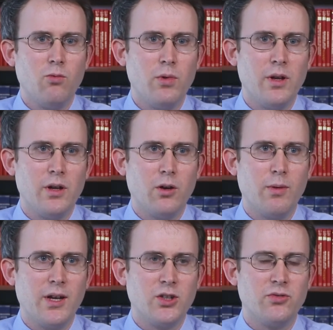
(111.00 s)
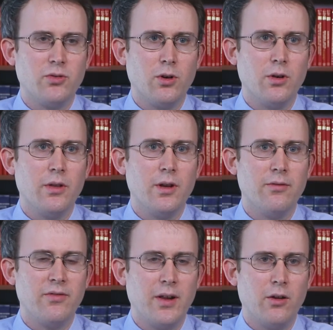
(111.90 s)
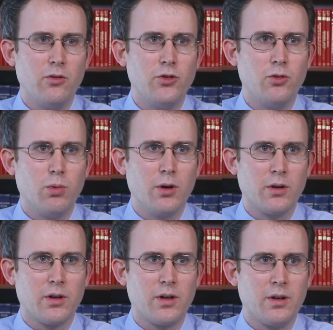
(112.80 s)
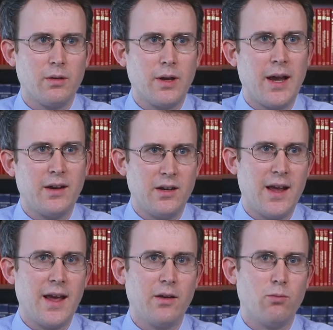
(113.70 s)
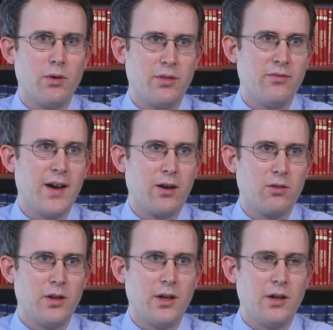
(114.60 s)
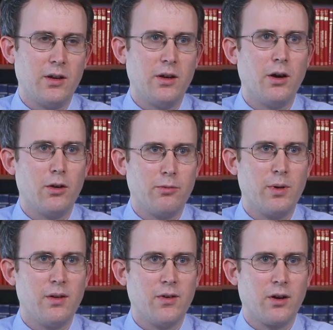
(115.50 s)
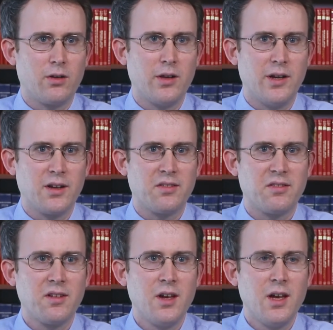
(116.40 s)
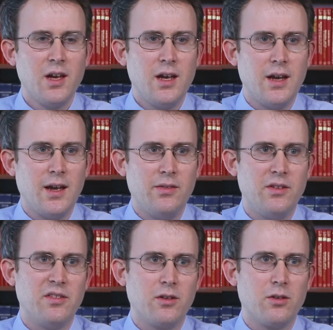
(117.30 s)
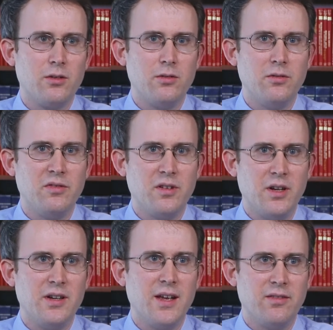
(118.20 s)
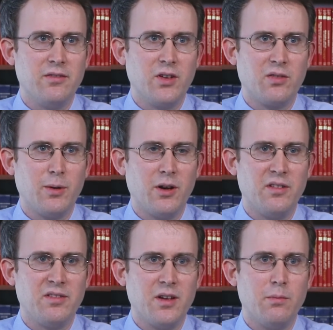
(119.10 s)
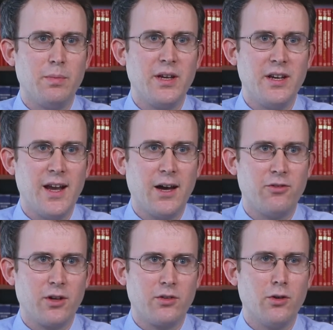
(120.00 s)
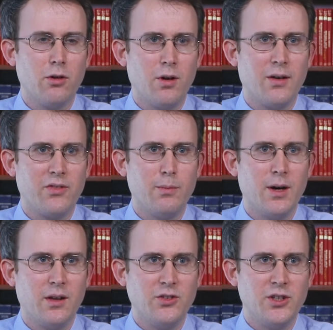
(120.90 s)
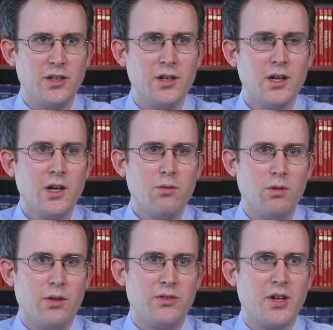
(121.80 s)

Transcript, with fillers: We arrange for the fellow to work hand in hand with the faculty in, in all three of our clinics. And this includes an intensive experience in pediatric neuro-ophthalmology with